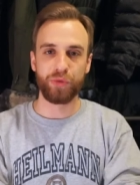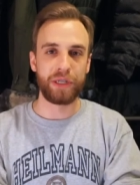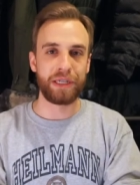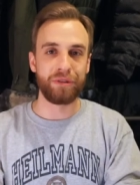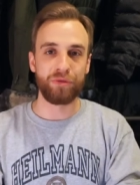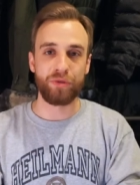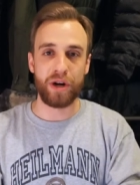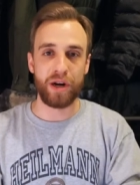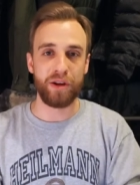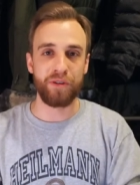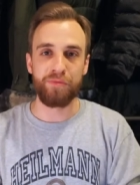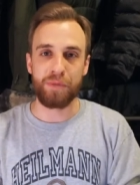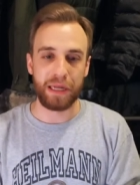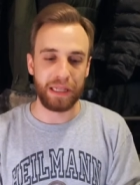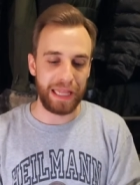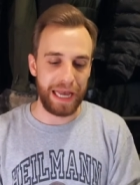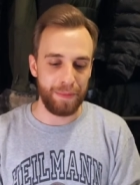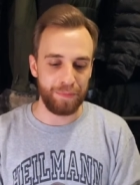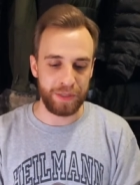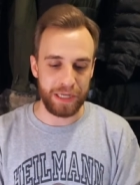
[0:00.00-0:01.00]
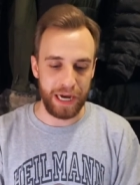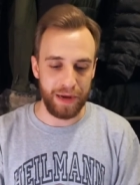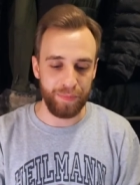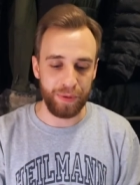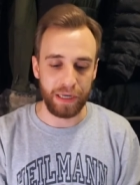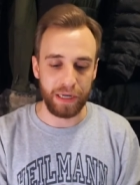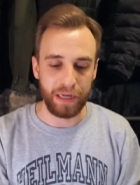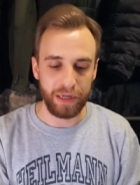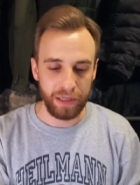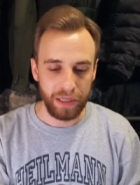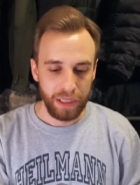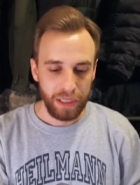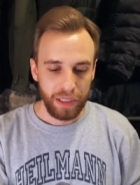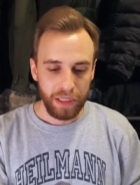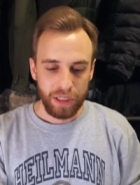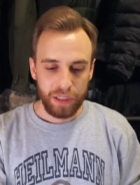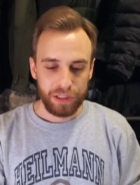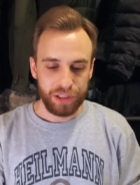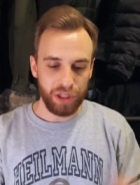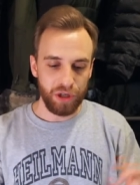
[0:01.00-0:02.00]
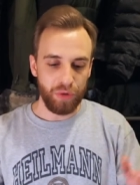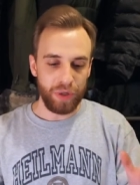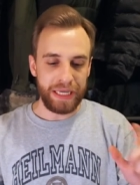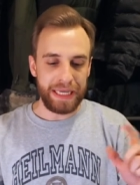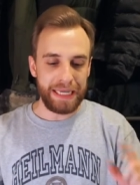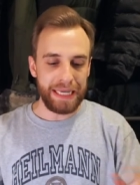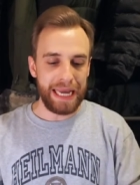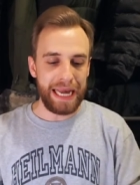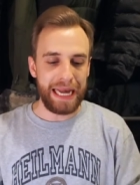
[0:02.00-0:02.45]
to read it right off my laptop here. So he